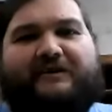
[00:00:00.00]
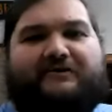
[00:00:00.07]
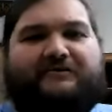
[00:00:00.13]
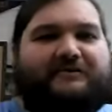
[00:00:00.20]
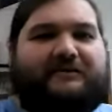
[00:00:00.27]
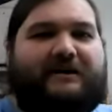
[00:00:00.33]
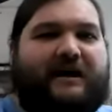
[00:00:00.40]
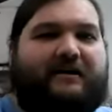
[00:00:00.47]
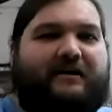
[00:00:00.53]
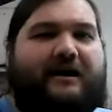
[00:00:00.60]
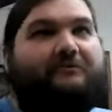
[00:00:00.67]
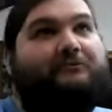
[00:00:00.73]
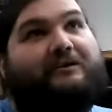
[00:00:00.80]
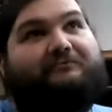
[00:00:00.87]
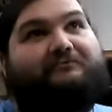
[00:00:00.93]
years now.
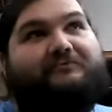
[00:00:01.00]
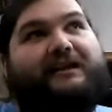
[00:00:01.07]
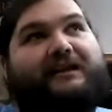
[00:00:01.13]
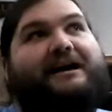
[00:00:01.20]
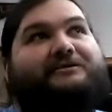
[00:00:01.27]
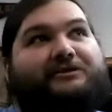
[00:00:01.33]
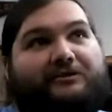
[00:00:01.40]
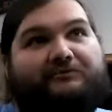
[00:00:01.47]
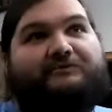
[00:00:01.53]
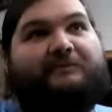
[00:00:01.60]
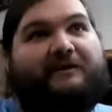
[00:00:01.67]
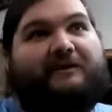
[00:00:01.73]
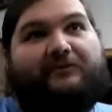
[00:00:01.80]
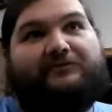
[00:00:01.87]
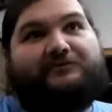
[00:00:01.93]
Uh, well, last year was
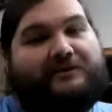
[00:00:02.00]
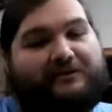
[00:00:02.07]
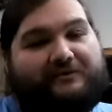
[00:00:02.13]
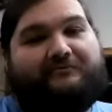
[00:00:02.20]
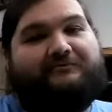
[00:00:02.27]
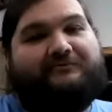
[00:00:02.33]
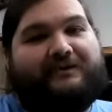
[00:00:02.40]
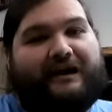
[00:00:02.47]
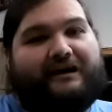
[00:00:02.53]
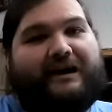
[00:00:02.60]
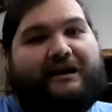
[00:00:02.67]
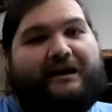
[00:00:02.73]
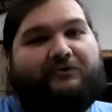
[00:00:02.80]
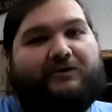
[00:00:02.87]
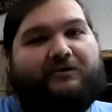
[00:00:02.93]
my first year at
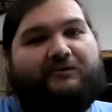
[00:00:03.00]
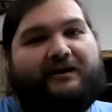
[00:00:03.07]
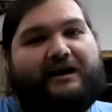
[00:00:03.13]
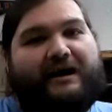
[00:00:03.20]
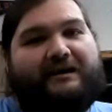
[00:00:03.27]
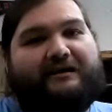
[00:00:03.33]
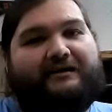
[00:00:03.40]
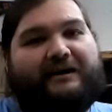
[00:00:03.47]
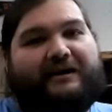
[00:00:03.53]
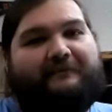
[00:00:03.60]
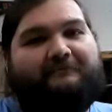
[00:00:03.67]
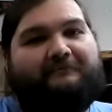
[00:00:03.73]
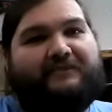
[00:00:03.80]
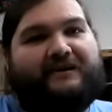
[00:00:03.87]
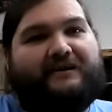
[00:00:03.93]
Camp Bullowa, and, uh,
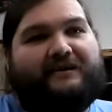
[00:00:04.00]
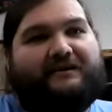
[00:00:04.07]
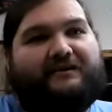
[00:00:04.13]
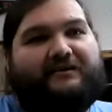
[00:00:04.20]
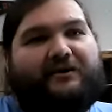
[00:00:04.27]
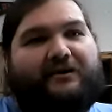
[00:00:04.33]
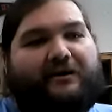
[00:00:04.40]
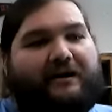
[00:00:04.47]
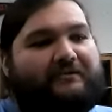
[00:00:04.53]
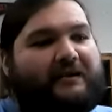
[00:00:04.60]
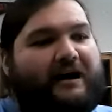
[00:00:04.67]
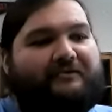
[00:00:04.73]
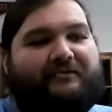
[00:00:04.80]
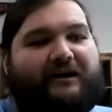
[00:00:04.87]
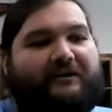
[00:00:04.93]
you know, I,
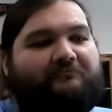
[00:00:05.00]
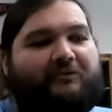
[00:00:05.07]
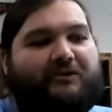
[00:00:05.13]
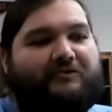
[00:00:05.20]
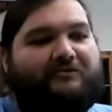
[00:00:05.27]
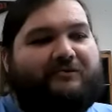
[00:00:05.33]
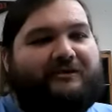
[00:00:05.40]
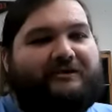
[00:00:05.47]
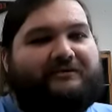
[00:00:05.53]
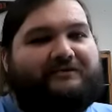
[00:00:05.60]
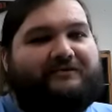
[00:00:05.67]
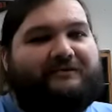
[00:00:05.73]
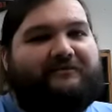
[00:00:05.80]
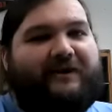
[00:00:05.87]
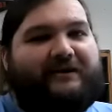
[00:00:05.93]
I love Bullowa.
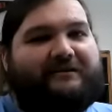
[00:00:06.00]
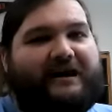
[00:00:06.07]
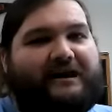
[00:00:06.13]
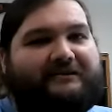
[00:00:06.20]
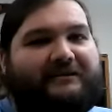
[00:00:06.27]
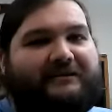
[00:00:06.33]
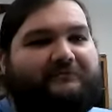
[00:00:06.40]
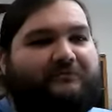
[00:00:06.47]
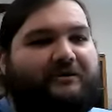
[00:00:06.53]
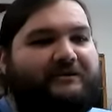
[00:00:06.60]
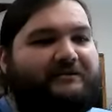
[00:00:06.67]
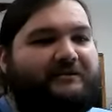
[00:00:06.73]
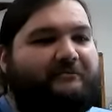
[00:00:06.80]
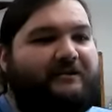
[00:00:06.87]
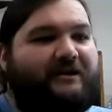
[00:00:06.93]
It's a fantastic
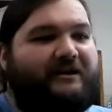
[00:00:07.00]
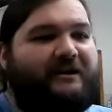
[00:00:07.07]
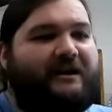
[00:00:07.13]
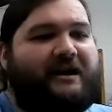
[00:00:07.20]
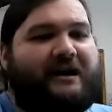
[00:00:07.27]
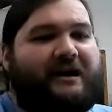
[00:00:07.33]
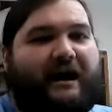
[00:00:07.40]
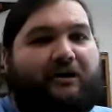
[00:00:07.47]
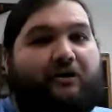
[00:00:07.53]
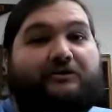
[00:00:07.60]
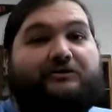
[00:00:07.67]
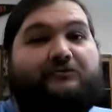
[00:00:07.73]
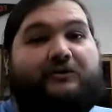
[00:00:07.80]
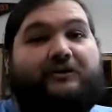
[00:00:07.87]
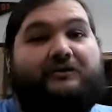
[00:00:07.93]
place to be. I
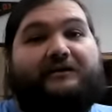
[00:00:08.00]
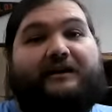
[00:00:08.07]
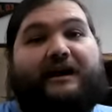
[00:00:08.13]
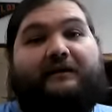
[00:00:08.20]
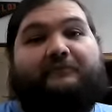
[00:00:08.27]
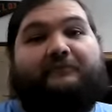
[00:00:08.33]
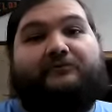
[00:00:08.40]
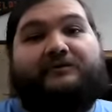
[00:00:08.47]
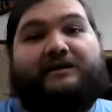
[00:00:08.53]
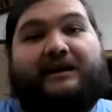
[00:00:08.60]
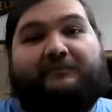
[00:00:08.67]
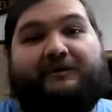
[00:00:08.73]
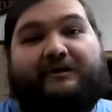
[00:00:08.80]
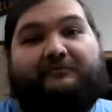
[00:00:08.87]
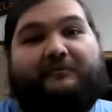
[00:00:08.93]
also worked at Camp
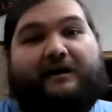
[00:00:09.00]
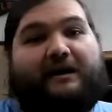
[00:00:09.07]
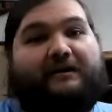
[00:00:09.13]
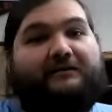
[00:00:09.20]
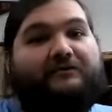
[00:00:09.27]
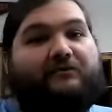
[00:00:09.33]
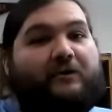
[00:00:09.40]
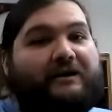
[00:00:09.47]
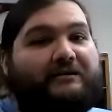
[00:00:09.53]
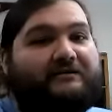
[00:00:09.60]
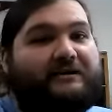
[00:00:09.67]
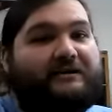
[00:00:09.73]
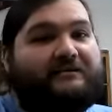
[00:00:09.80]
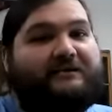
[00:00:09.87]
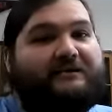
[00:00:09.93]
Nooteeming back in
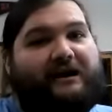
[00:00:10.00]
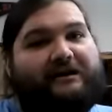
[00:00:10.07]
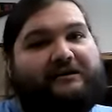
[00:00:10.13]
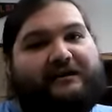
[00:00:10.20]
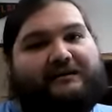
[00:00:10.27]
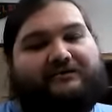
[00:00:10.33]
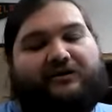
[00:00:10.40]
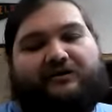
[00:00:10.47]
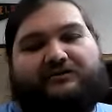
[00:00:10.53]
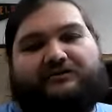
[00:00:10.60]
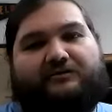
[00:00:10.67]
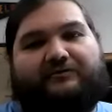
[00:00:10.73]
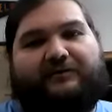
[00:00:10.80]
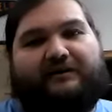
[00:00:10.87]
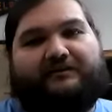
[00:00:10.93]
2016, and that's
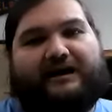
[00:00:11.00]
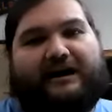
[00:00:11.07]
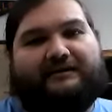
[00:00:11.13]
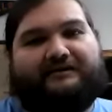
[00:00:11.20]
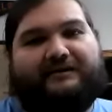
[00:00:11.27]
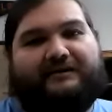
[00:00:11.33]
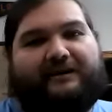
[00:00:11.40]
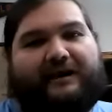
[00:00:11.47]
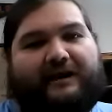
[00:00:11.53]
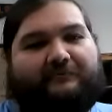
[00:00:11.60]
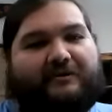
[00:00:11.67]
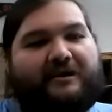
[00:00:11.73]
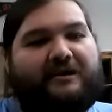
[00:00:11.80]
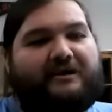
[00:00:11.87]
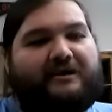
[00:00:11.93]
also a fantastic camp.
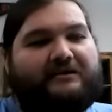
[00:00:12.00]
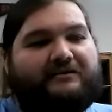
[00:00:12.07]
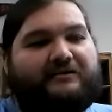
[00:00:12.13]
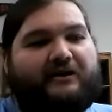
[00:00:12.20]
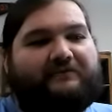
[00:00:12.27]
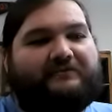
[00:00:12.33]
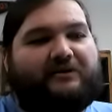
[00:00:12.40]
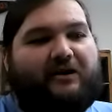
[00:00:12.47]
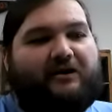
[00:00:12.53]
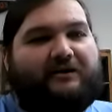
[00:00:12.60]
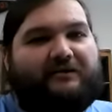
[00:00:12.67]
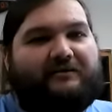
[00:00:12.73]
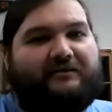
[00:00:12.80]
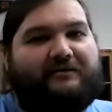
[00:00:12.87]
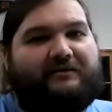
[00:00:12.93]
So I've
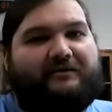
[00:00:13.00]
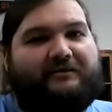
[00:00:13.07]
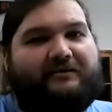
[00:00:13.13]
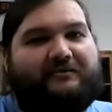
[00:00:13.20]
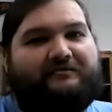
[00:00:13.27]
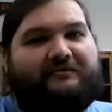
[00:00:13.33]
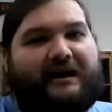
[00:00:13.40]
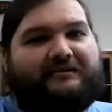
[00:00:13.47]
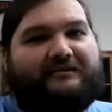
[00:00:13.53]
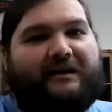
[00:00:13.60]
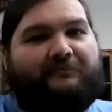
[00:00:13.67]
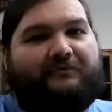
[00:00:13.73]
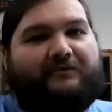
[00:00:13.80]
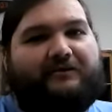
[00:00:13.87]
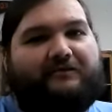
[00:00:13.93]
started uh, the last
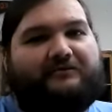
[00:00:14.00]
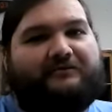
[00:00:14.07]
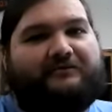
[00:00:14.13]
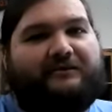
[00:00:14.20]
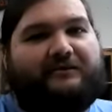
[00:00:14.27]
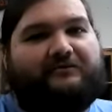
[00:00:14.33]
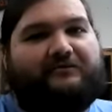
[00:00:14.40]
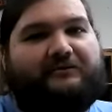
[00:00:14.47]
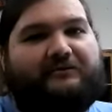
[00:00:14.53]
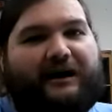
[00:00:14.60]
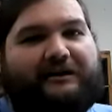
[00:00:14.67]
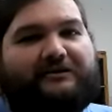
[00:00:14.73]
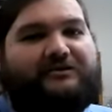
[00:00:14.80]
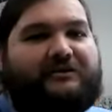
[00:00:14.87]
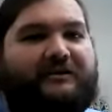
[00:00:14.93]
couple years a little
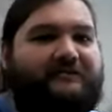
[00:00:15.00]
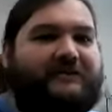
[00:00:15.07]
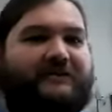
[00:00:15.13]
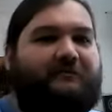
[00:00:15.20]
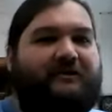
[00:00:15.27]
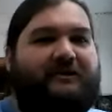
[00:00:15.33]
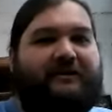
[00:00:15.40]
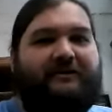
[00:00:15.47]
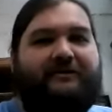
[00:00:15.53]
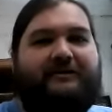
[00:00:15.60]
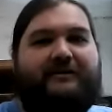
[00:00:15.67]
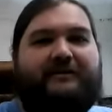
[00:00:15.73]
collection of some of the